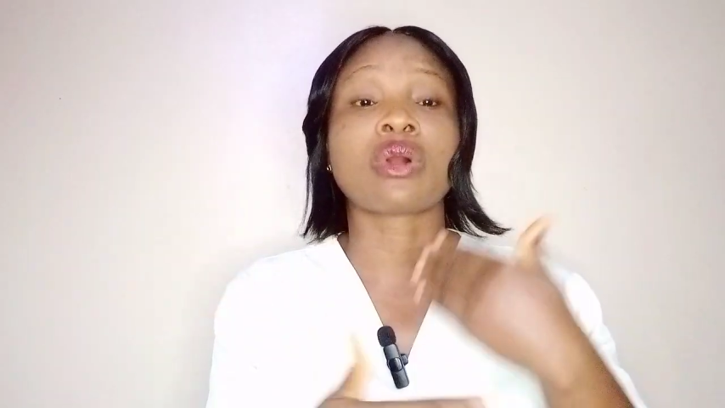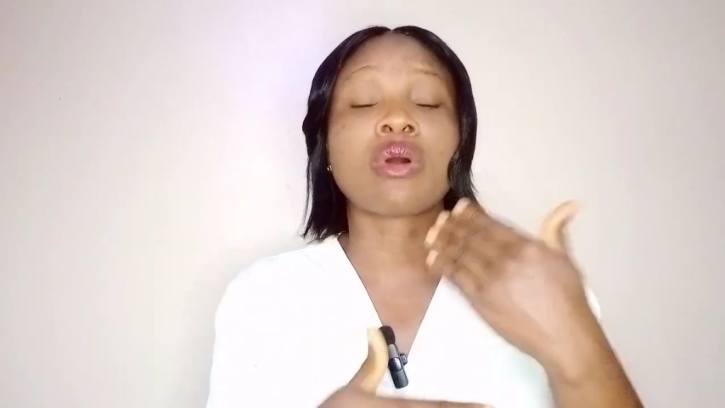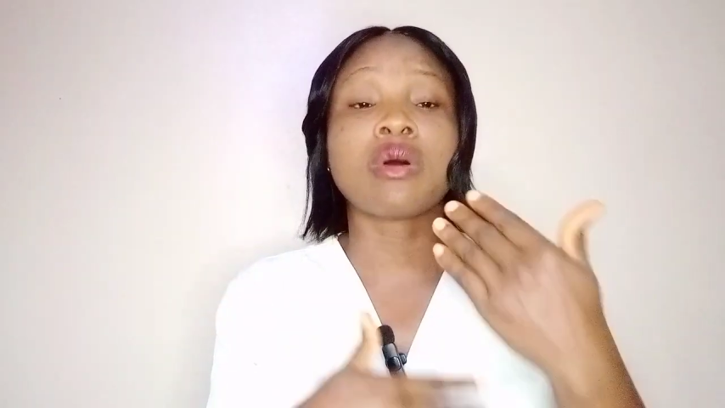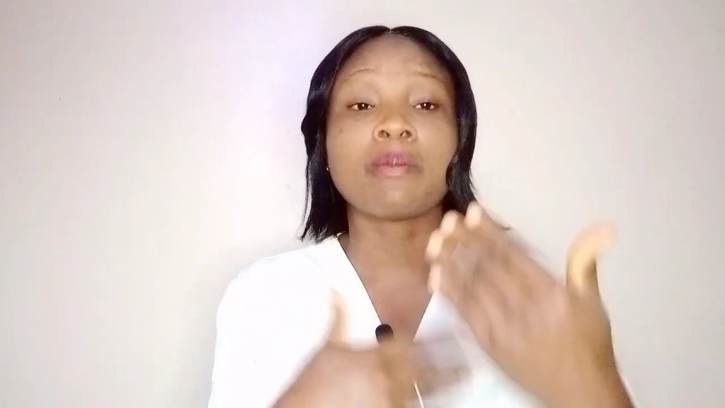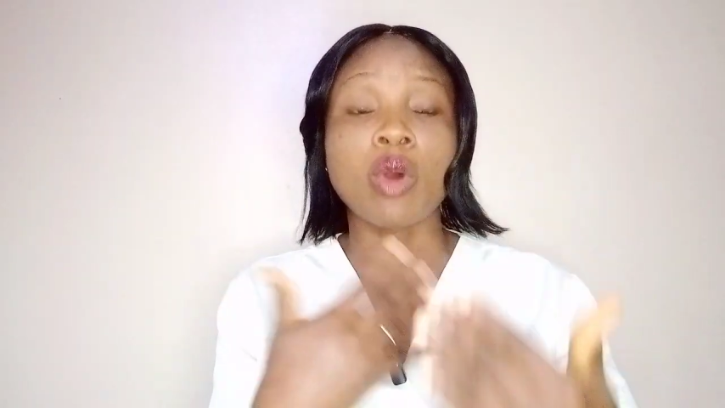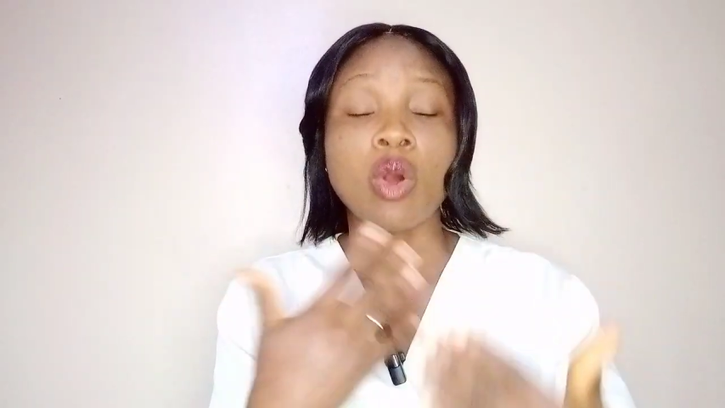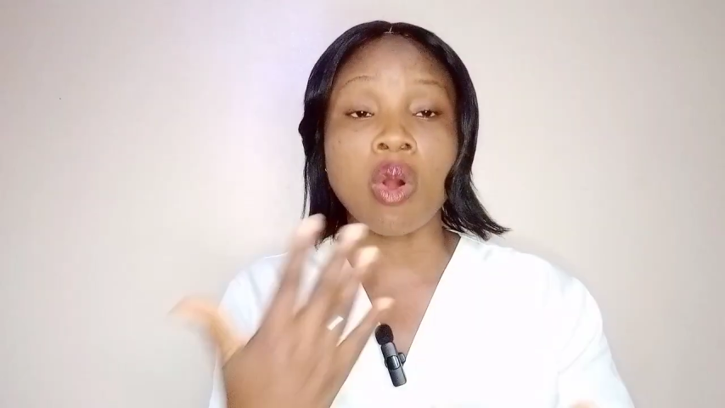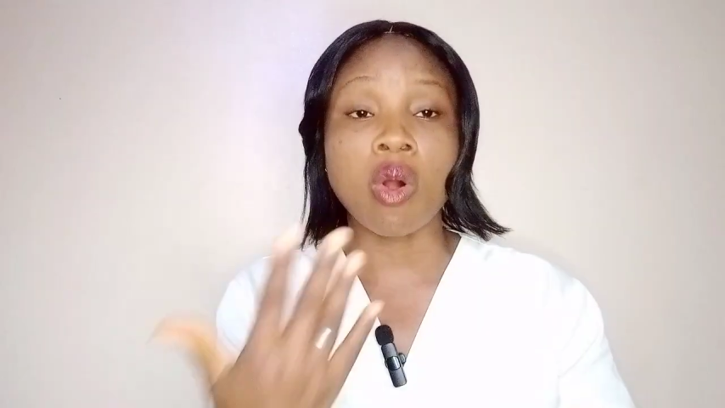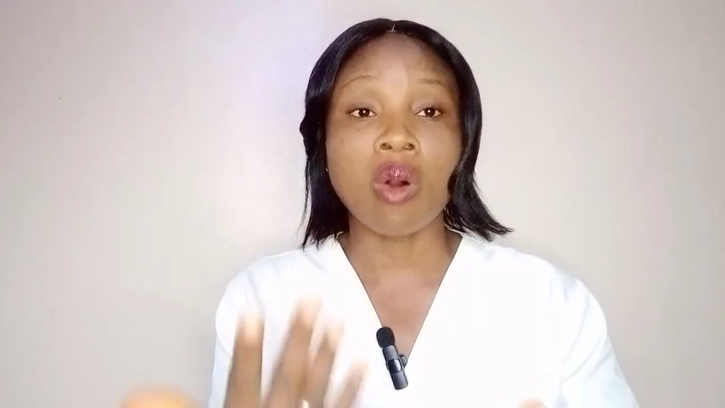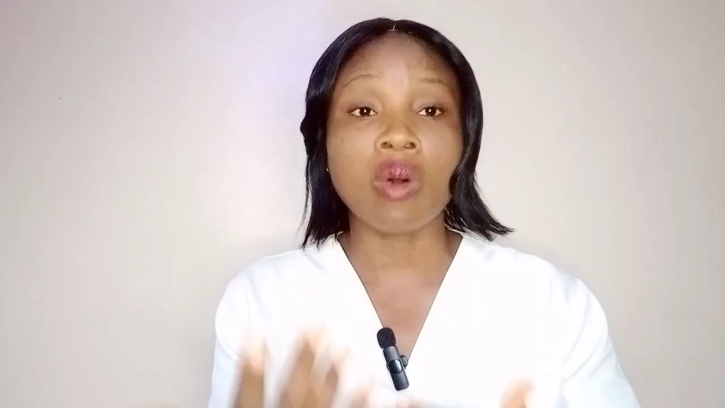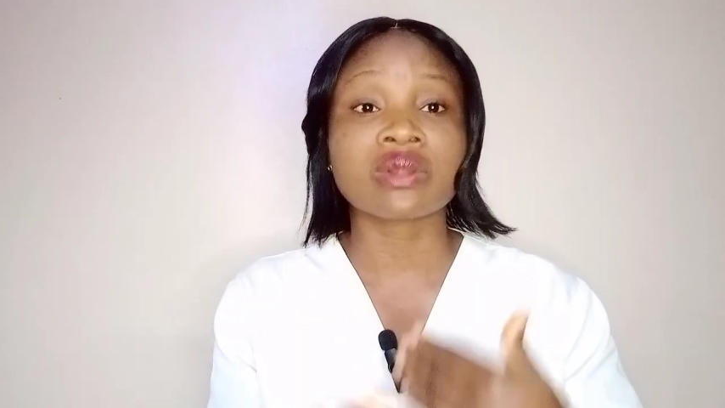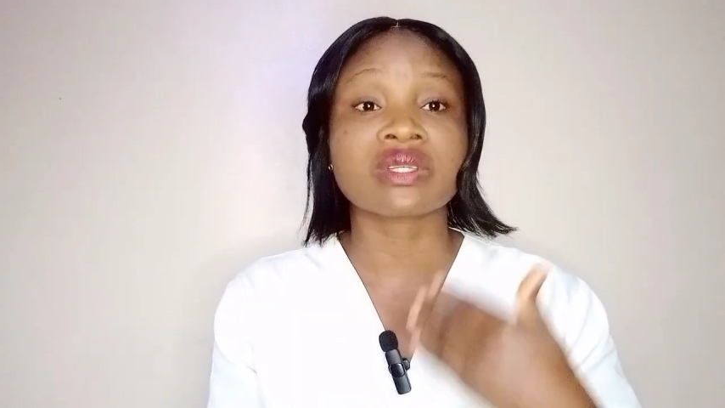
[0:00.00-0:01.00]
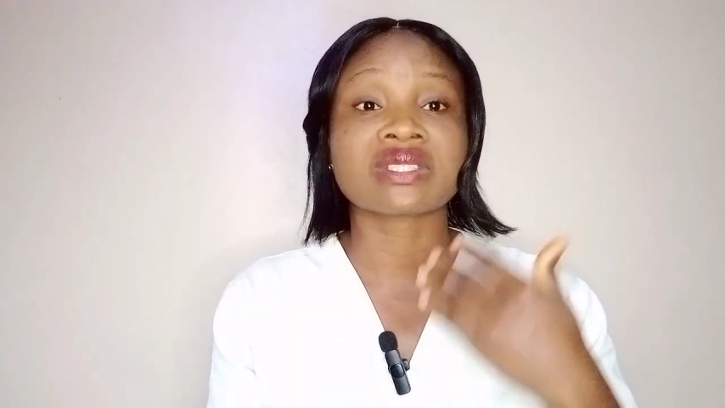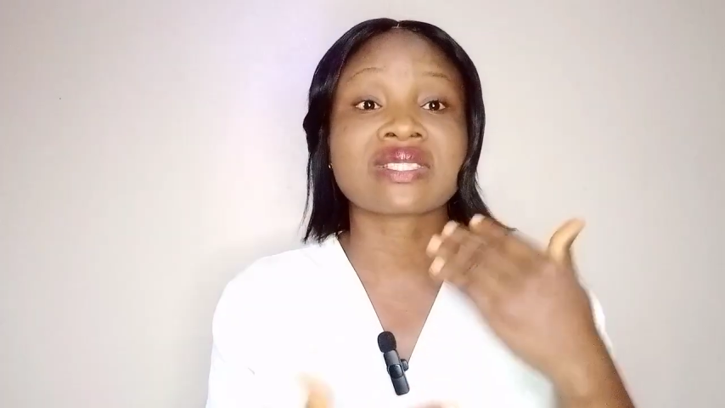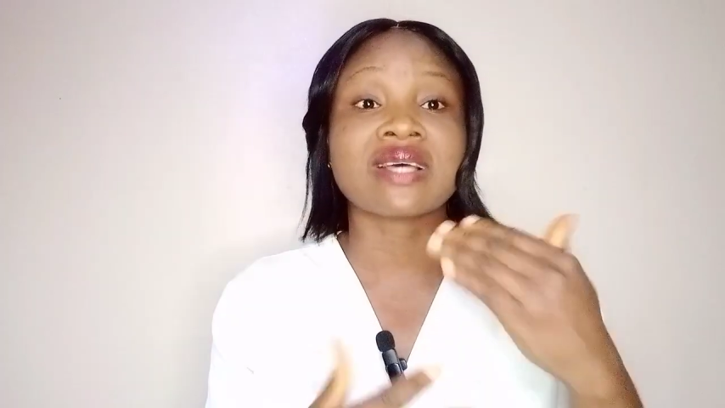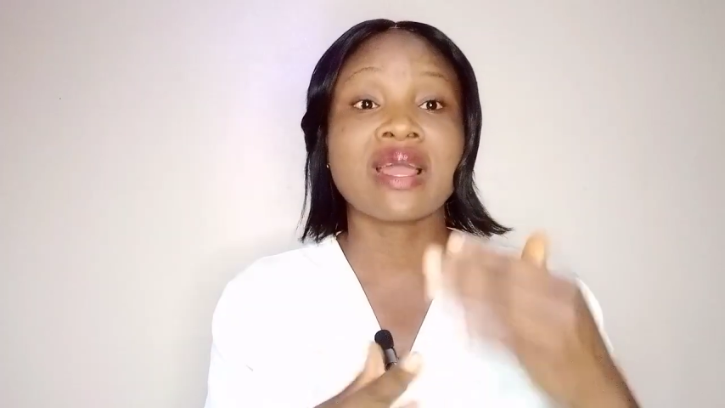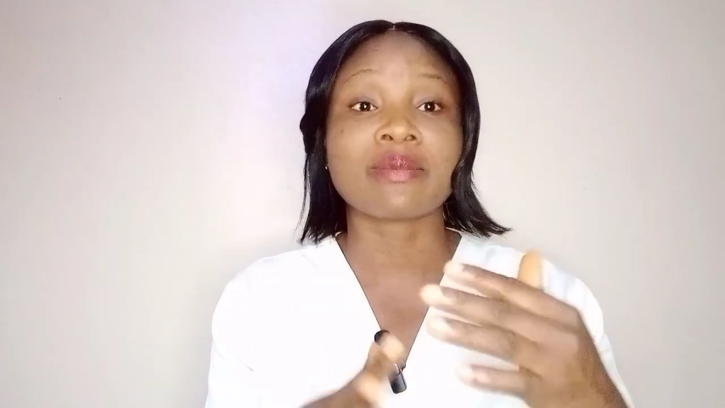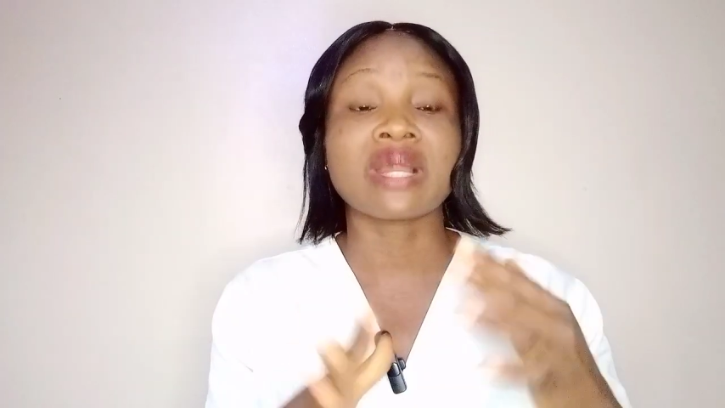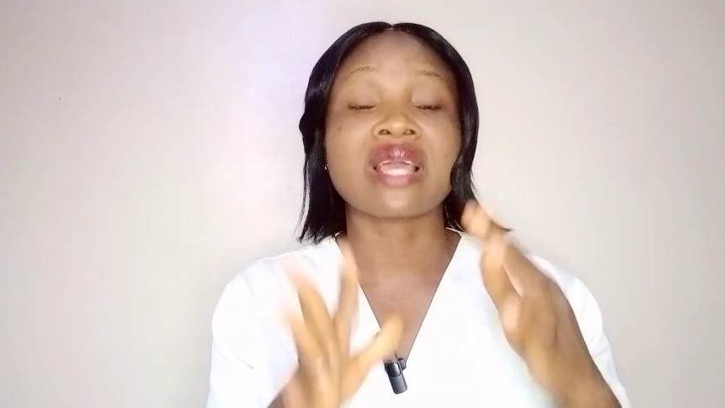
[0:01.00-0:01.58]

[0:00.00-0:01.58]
come all the time.